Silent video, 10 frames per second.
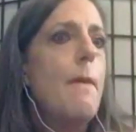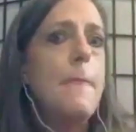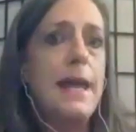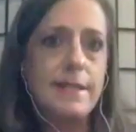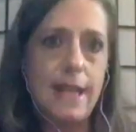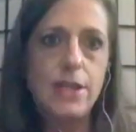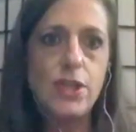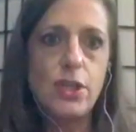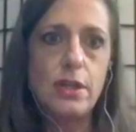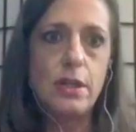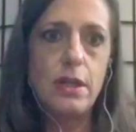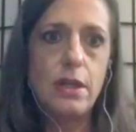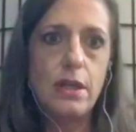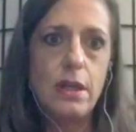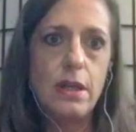meditation
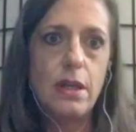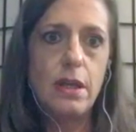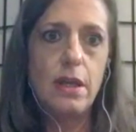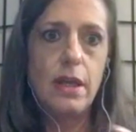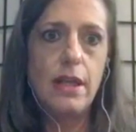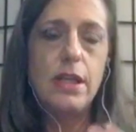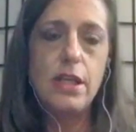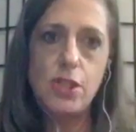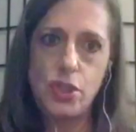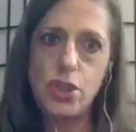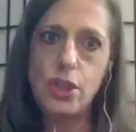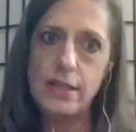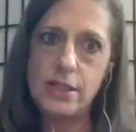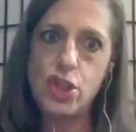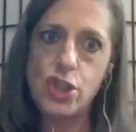is just,
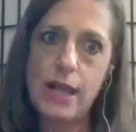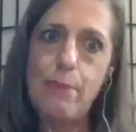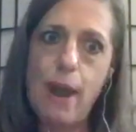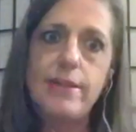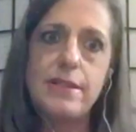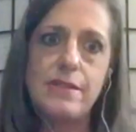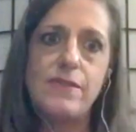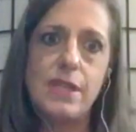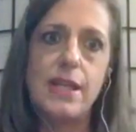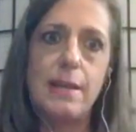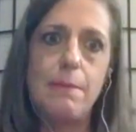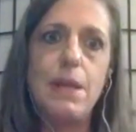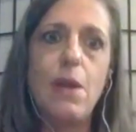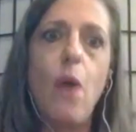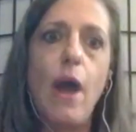is just that practice of sitting and
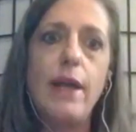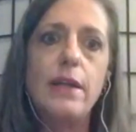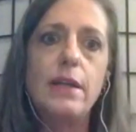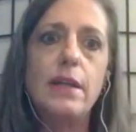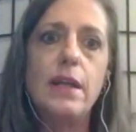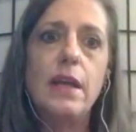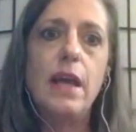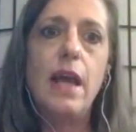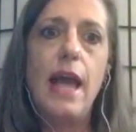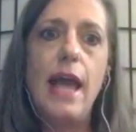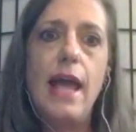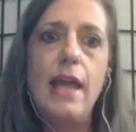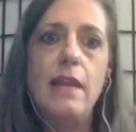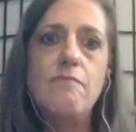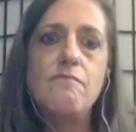being quiet.
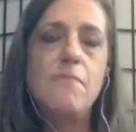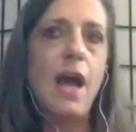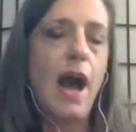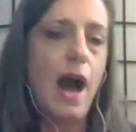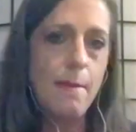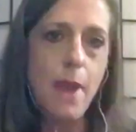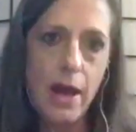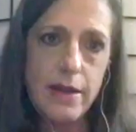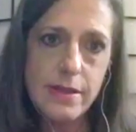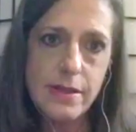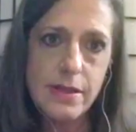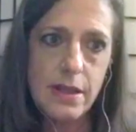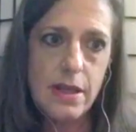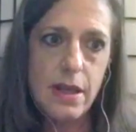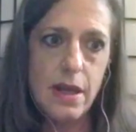And I'm not as,
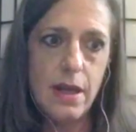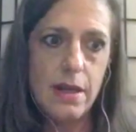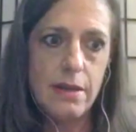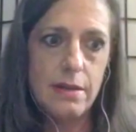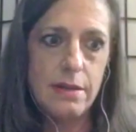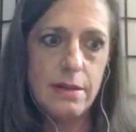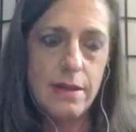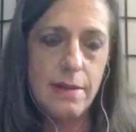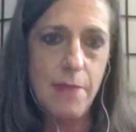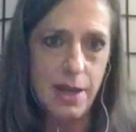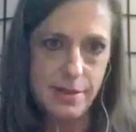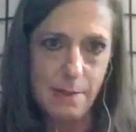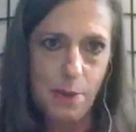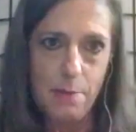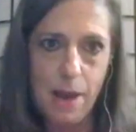uh, I'm not as
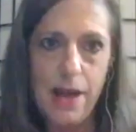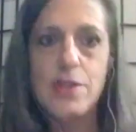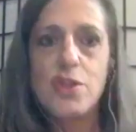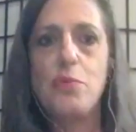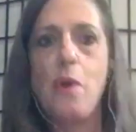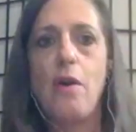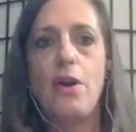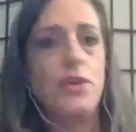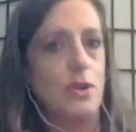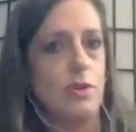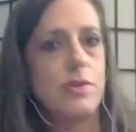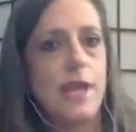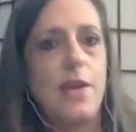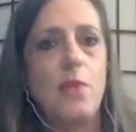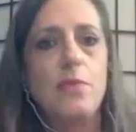up on mine as you are on yours.
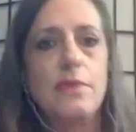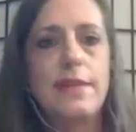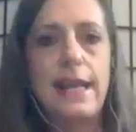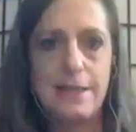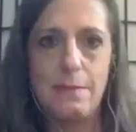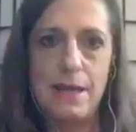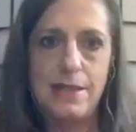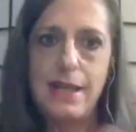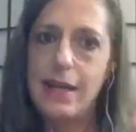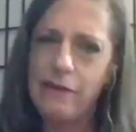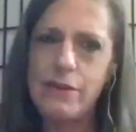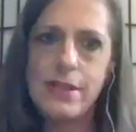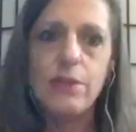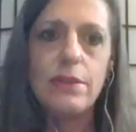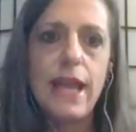I don't get to meditate every
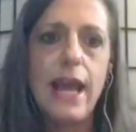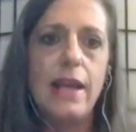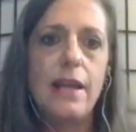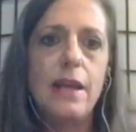single day,